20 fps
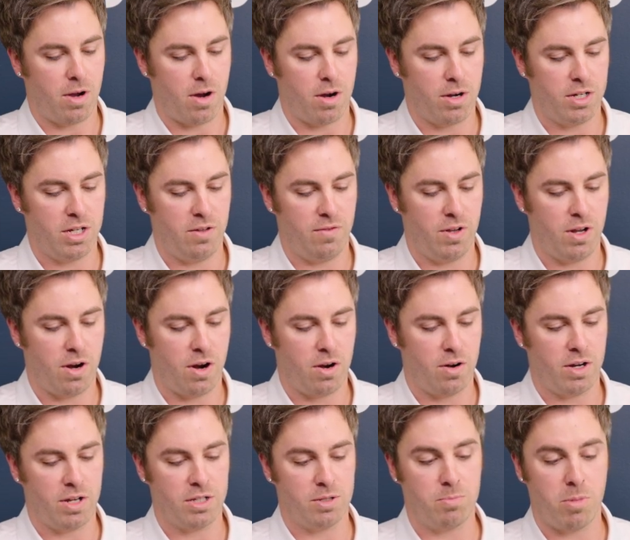our
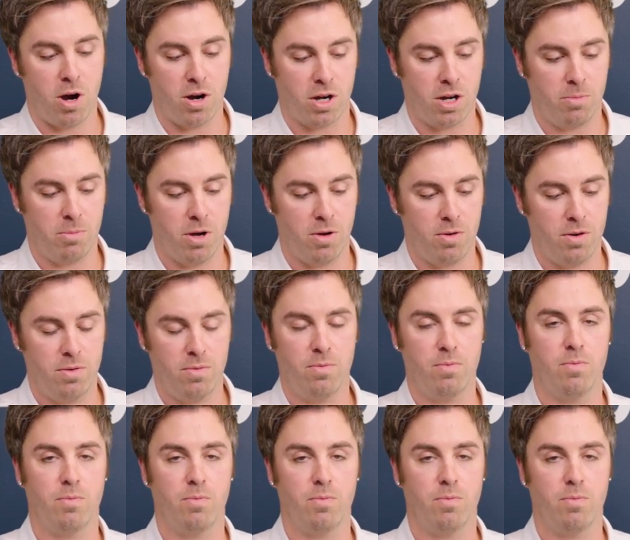DVR is parking mode,